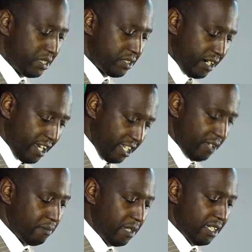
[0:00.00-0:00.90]
betray
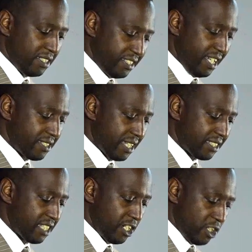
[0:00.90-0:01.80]
him,
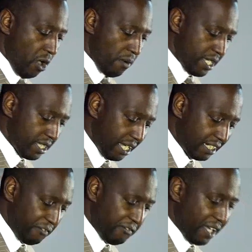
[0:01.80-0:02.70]
Jesus, knowing
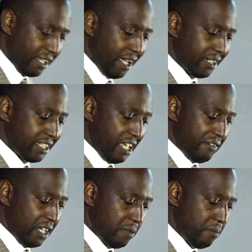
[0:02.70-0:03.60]
that the Father had
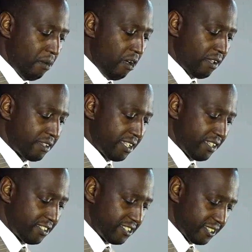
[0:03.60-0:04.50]
given him all
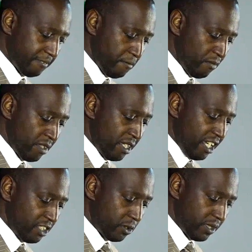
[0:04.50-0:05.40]
things
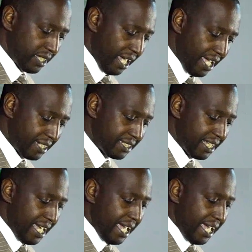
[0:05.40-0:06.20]
into his hands,